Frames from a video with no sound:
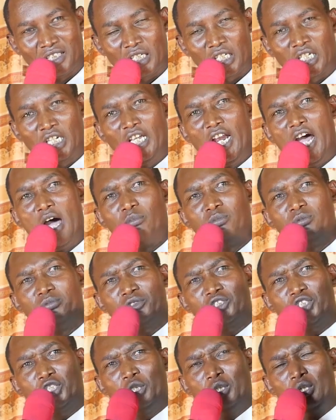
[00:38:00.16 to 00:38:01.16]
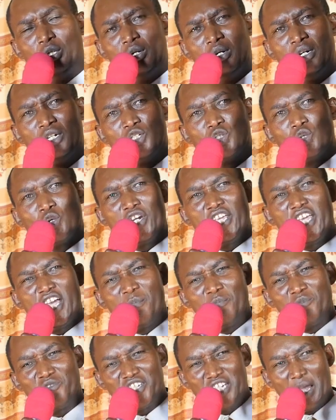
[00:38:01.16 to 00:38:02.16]
Kila mtu
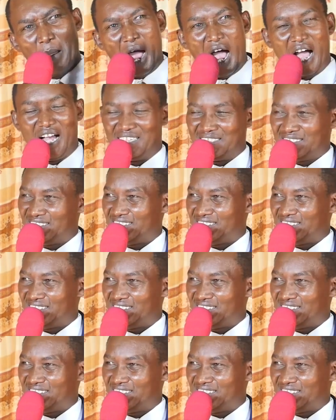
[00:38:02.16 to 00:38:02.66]
dunia mzima